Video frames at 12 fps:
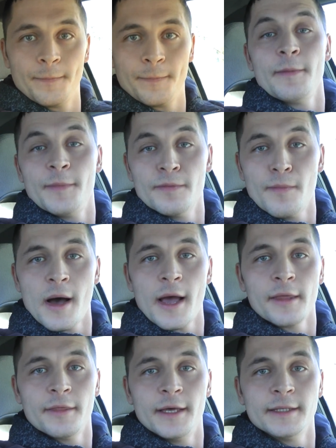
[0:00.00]
Keep in
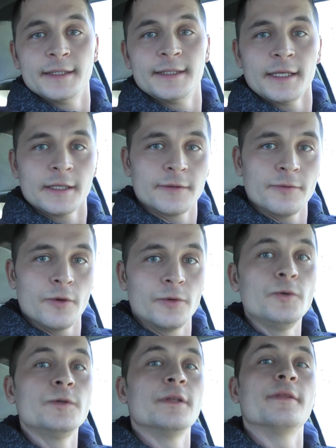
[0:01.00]
mind that since you're
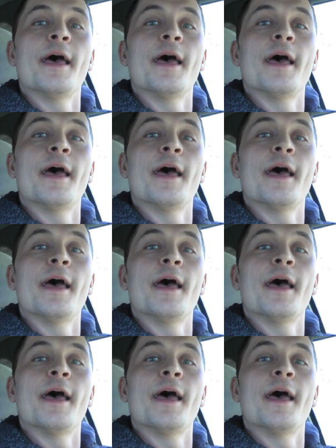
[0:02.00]
not using